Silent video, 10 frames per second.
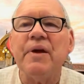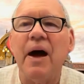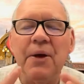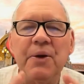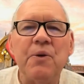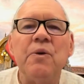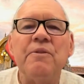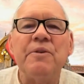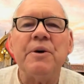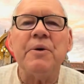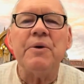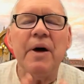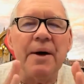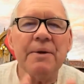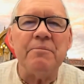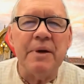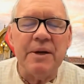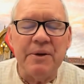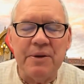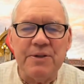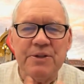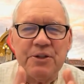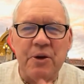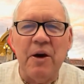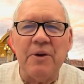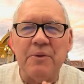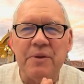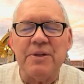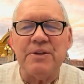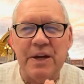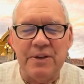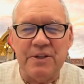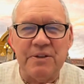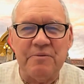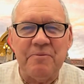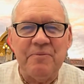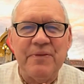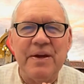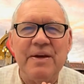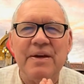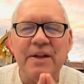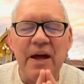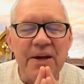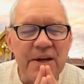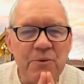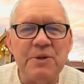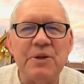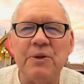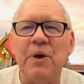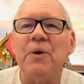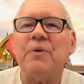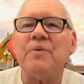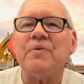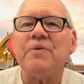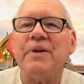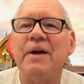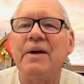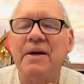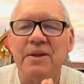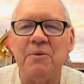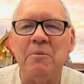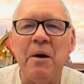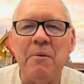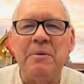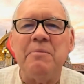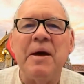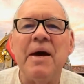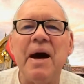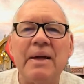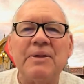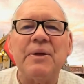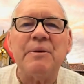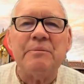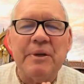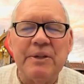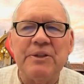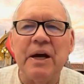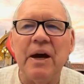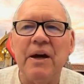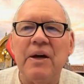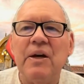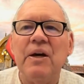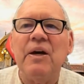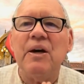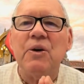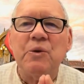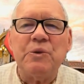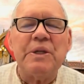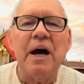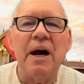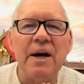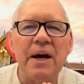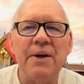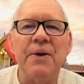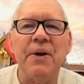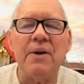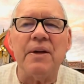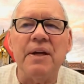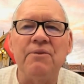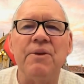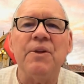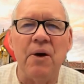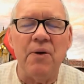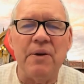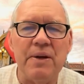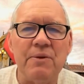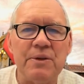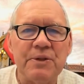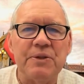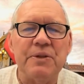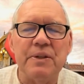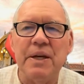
unequivocal, unambiguous, stark realization that he was alone. Namami me ataram gaja kuta karina. Even though he was